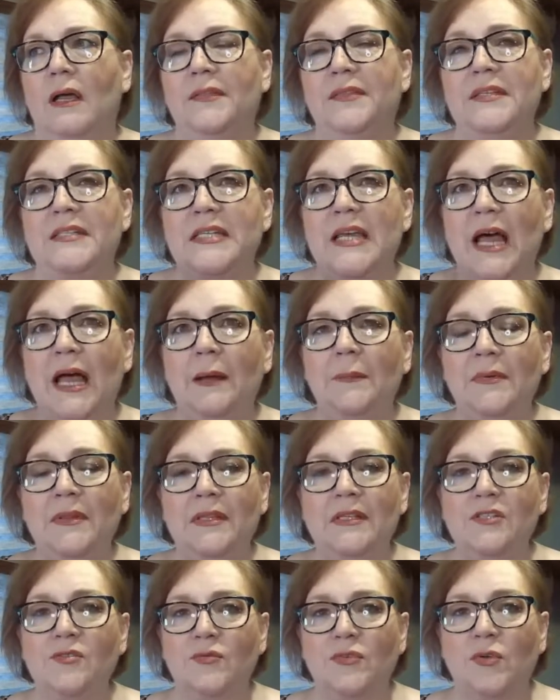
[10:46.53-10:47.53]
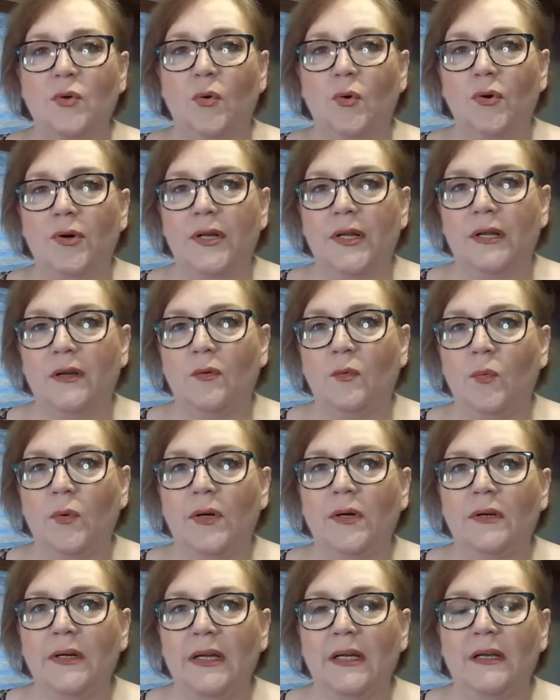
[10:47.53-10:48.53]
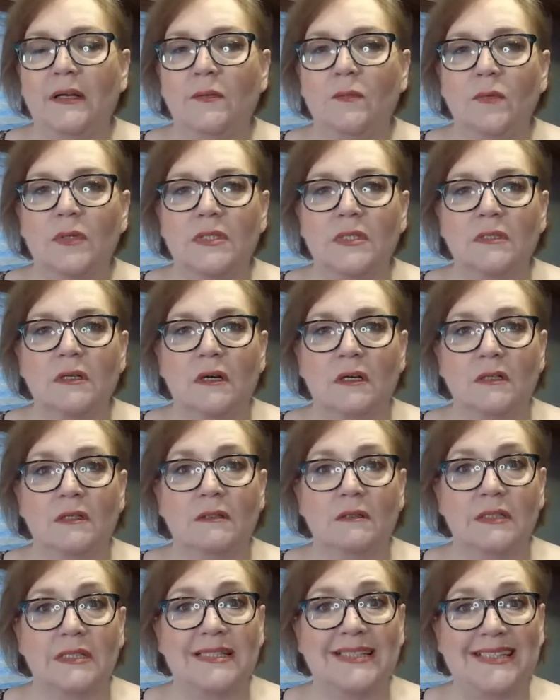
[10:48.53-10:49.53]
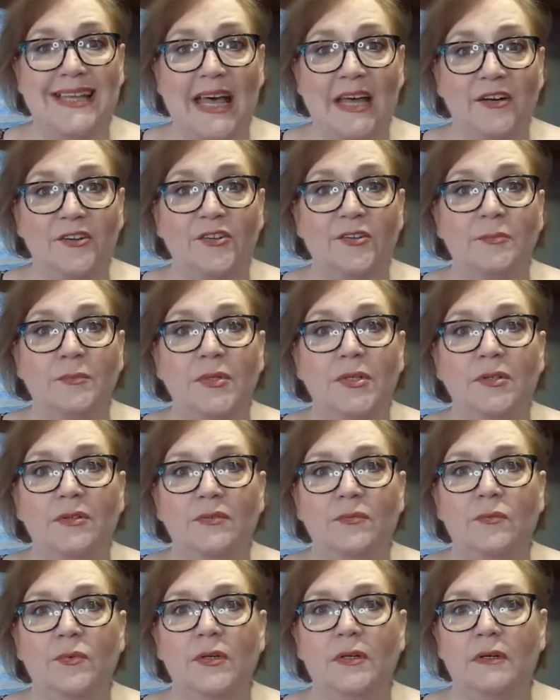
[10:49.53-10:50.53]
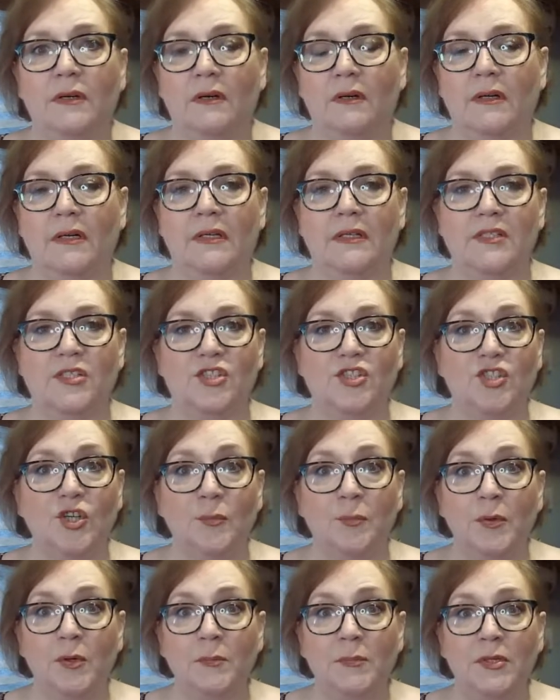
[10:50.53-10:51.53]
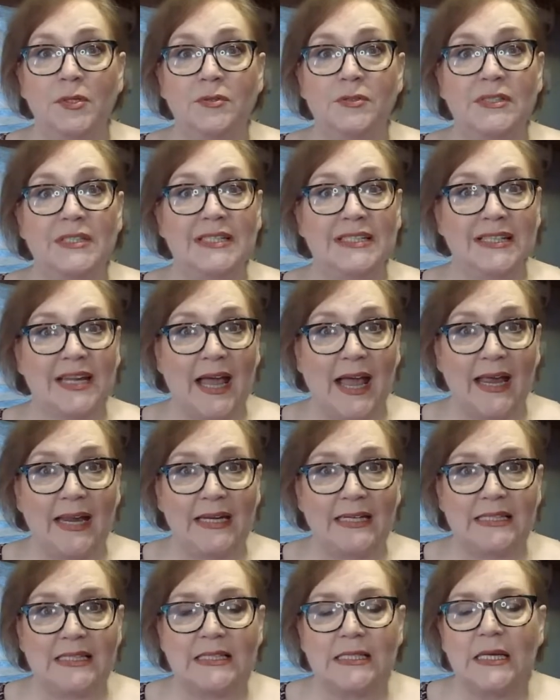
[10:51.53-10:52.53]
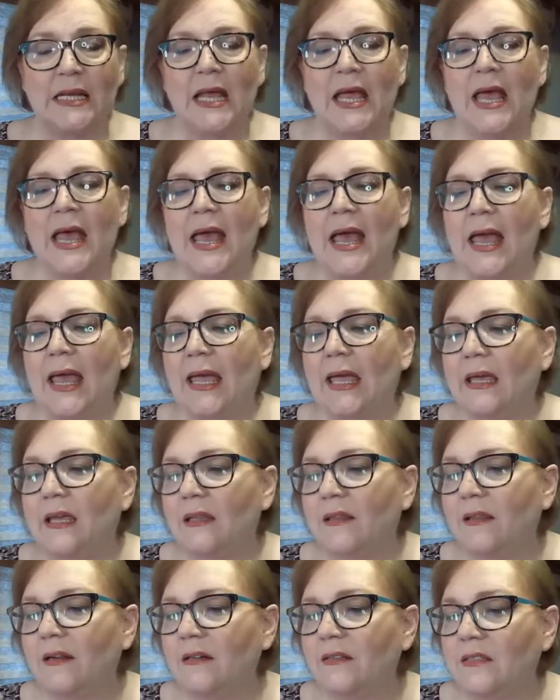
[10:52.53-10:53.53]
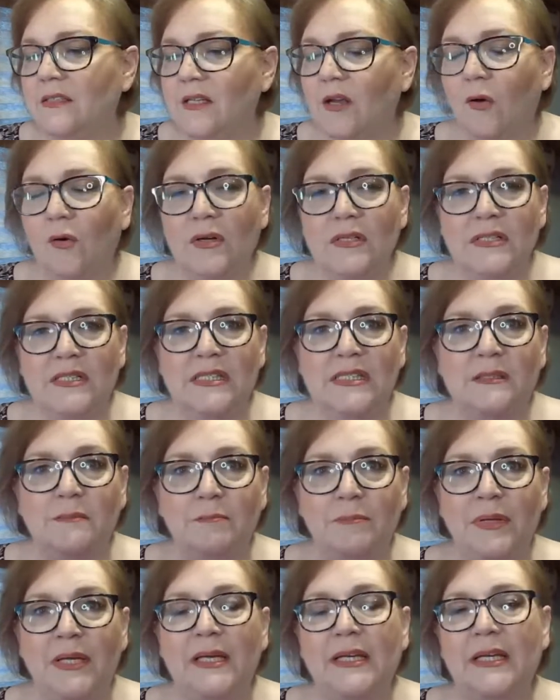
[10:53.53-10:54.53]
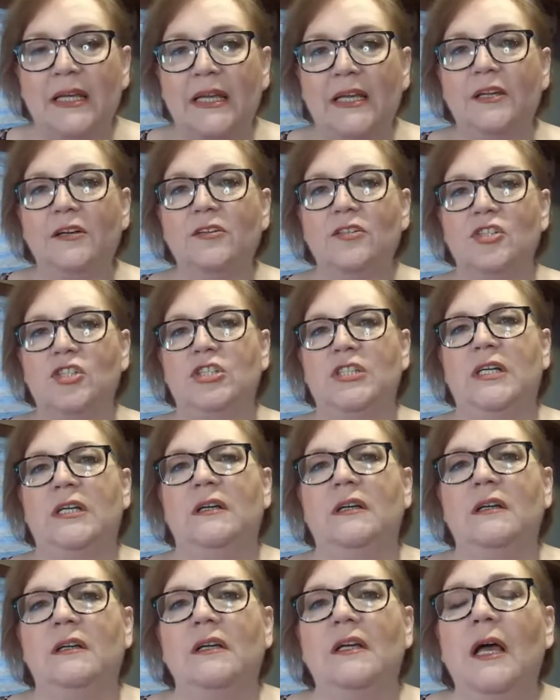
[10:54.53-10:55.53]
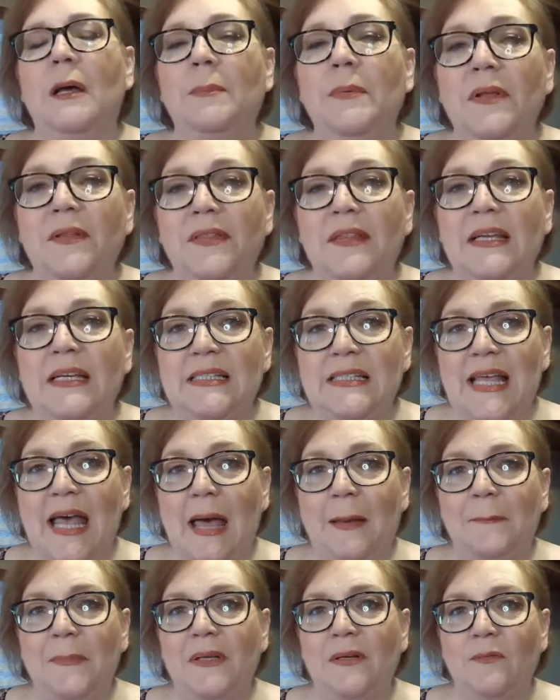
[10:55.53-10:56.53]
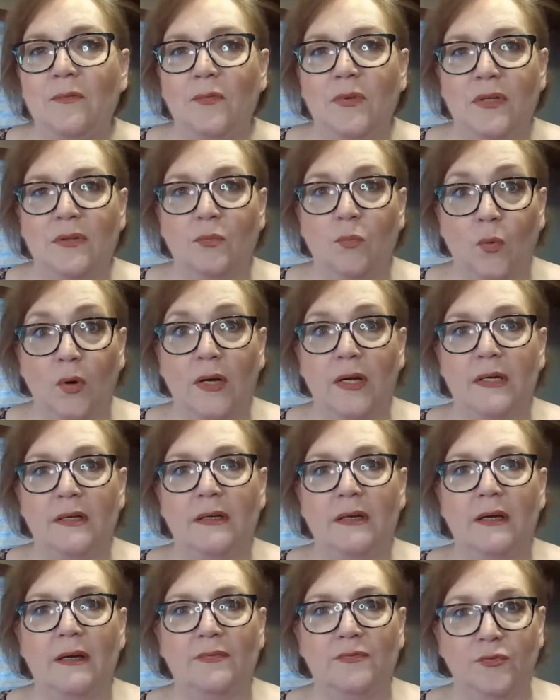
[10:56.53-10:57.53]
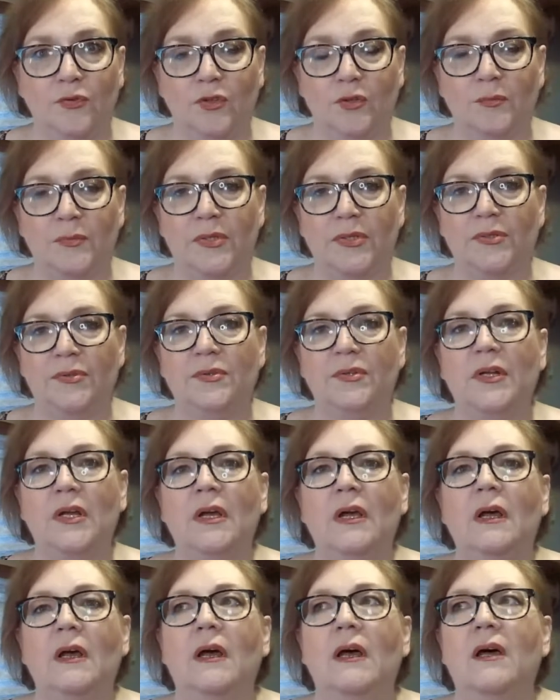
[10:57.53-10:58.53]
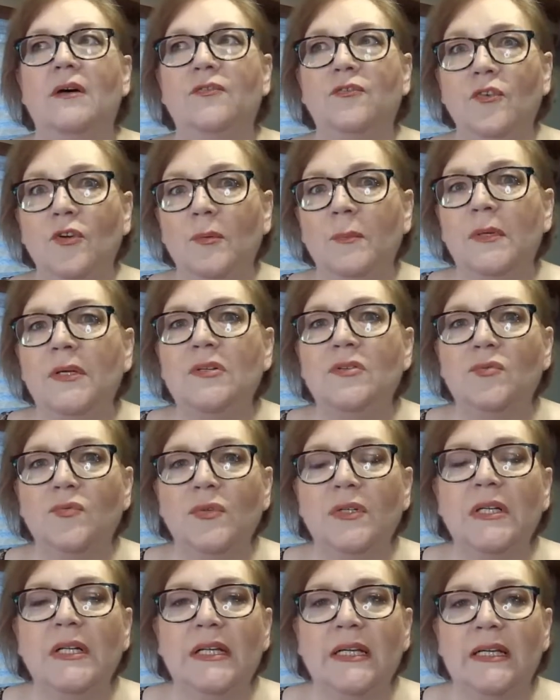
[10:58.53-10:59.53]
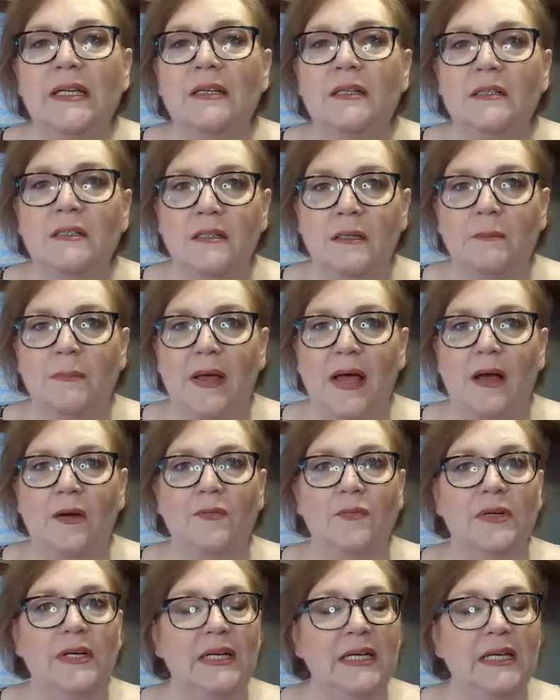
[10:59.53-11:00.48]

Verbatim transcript: at the time of this recording, we're in what's called the Sturgeon moon. We are in a super moon tonight, and there's always this big energy. And a couple of things happen with one, a full moon. A full moon really is about